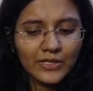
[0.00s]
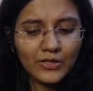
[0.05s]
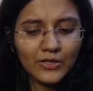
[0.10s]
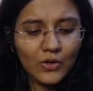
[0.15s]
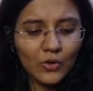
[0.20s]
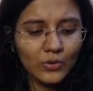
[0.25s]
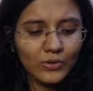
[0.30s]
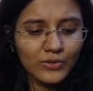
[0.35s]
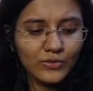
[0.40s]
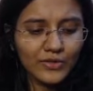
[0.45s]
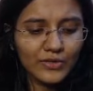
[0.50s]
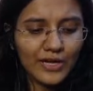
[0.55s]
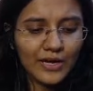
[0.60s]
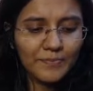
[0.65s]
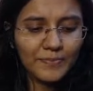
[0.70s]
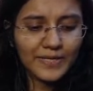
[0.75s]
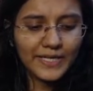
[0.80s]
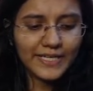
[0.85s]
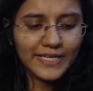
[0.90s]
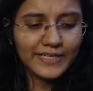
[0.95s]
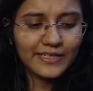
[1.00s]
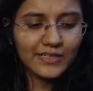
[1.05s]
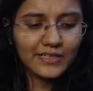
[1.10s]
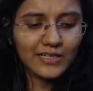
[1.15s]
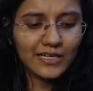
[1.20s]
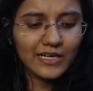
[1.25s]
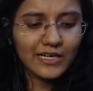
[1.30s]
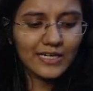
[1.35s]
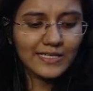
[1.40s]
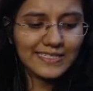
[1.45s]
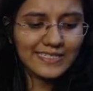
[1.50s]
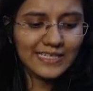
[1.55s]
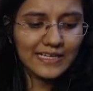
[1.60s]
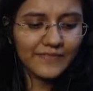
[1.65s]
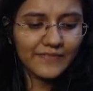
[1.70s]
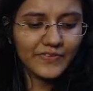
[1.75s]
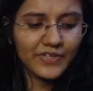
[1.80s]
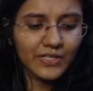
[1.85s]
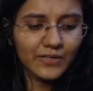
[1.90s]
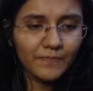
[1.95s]
go look up like class
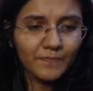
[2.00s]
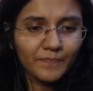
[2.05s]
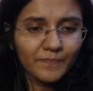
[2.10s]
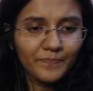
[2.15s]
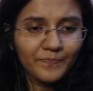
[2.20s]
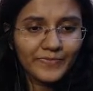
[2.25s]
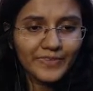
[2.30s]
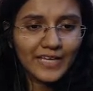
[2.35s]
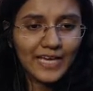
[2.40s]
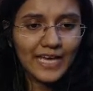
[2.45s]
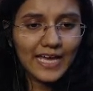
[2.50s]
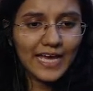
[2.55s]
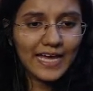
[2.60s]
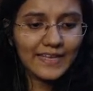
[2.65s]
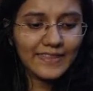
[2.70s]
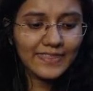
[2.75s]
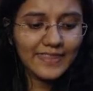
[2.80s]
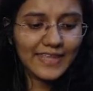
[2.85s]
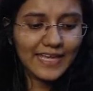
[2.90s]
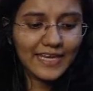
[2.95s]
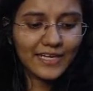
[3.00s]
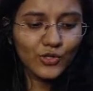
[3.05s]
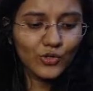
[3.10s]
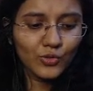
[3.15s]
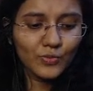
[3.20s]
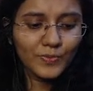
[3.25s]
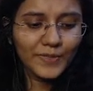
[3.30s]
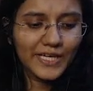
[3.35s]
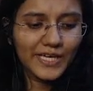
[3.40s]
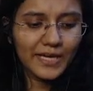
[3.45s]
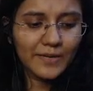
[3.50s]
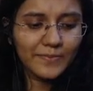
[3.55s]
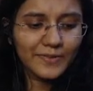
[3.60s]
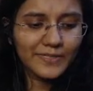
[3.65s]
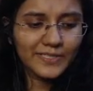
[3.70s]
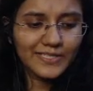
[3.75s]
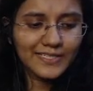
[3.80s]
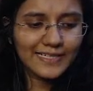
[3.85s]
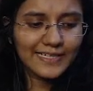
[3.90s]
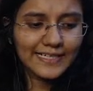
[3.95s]
11, and then you'll be able
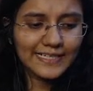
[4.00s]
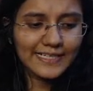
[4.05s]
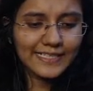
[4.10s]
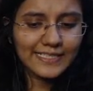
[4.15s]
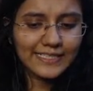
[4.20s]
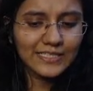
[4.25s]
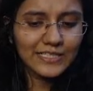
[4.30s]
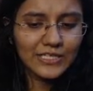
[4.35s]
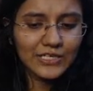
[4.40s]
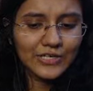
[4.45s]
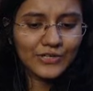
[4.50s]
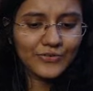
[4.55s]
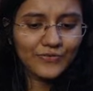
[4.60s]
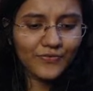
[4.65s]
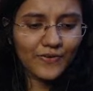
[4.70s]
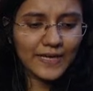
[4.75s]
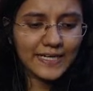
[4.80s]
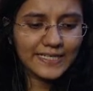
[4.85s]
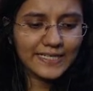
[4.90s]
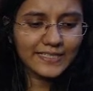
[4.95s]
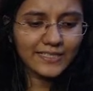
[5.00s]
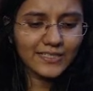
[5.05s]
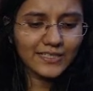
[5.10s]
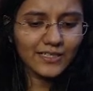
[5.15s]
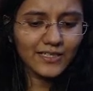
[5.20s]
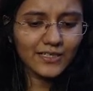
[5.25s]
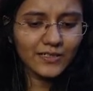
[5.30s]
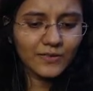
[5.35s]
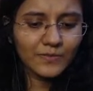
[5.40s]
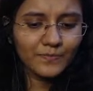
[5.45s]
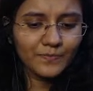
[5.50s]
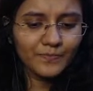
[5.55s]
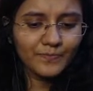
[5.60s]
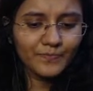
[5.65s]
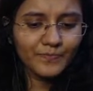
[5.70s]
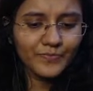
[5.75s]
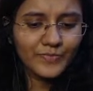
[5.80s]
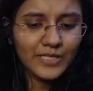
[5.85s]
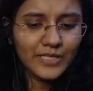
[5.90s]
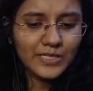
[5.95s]
to like find
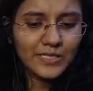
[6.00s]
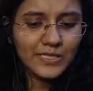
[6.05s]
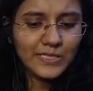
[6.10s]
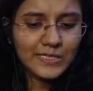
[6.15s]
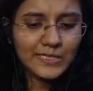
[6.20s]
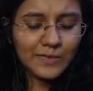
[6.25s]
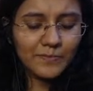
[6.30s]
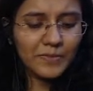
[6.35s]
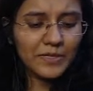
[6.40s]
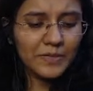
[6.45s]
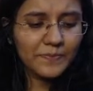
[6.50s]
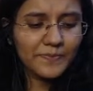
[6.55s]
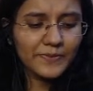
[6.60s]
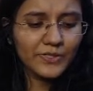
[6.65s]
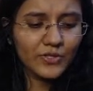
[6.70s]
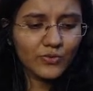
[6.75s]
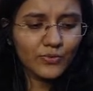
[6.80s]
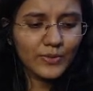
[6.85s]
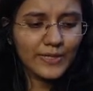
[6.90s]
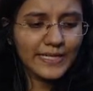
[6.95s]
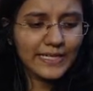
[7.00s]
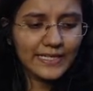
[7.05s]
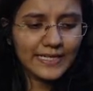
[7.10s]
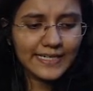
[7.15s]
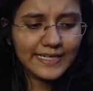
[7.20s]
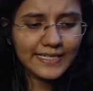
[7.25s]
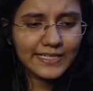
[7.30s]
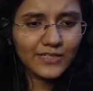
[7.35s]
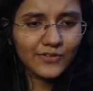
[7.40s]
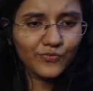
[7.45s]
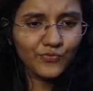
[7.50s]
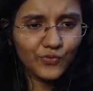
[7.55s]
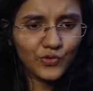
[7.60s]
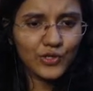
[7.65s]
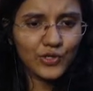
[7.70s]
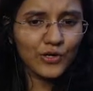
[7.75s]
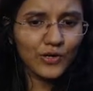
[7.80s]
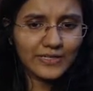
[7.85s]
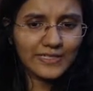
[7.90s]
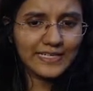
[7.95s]
some people doing like full
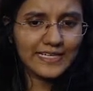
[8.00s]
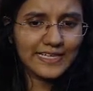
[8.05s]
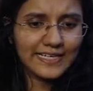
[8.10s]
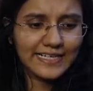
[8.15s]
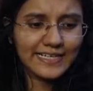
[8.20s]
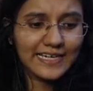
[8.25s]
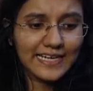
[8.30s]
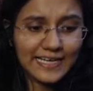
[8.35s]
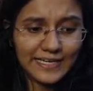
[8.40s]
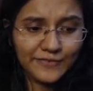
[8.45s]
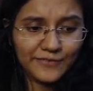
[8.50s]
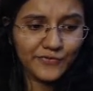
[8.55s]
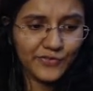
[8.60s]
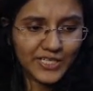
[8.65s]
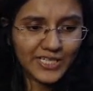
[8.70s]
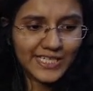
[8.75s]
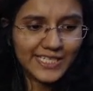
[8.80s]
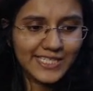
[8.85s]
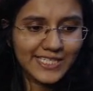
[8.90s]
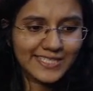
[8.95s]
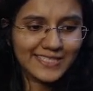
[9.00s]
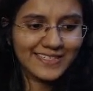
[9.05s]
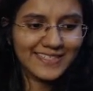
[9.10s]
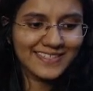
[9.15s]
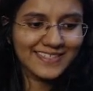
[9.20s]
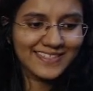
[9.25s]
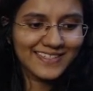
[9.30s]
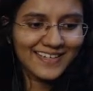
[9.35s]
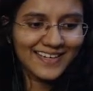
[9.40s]
on like live tests,